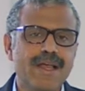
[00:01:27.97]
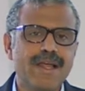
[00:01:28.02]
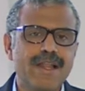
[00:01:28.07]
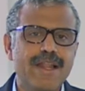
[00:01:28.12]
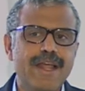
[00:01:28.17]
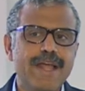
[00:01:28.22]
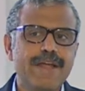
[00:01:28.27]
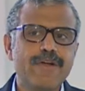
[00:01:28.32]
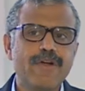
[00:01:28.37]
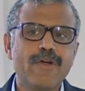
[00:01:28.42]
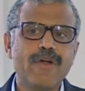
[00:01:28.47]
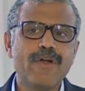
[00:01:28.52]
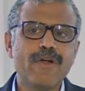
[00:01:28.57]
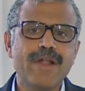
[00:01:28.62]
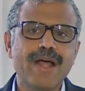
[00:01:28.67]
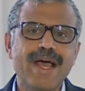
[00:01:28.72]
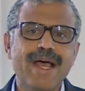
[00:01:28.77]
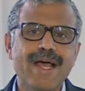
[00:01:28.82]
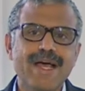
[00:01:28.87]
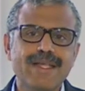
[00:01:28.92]
Later on,
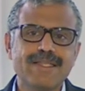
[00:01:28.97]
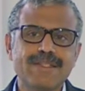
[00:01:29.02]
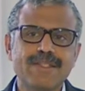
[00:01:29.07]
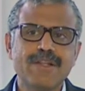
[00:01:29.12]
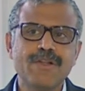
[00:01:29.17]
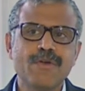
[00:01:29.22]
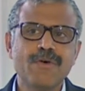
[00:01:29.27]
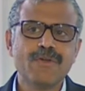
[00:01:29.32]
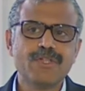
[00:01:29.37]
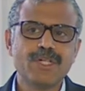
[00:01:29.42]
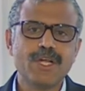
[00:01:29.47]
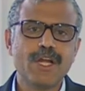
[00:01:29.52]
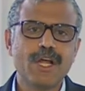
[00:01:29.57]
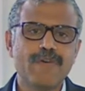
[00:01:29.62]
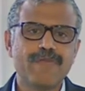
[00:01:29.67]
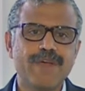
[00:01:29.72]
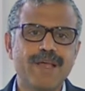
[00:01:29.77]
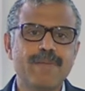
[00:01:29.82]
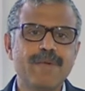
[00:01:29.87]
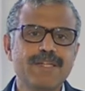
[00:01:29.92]
as the notion of
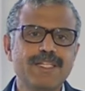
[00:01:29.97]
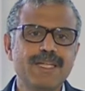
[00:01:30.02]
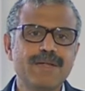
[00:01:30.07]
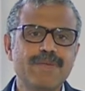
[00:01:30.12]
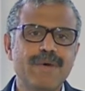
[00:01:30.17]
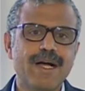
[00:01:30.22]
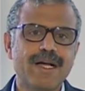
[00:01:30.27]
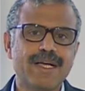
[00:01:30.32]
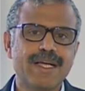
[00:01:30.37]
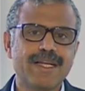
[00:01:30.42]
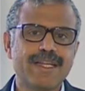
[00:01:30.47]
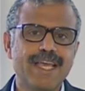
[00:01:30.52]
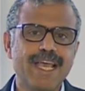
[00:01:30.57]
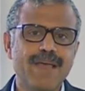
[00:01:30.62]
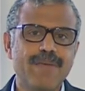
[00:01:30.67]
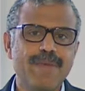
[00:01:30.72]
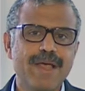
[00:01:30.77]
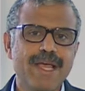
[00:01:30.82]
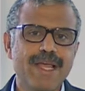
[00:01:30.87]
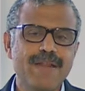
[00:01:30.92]
emerging market
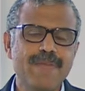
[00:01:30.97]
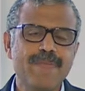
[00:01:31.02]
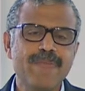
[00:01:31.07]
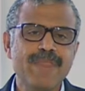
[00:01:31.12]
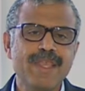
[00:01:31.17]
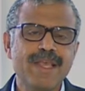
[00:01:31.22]
came in,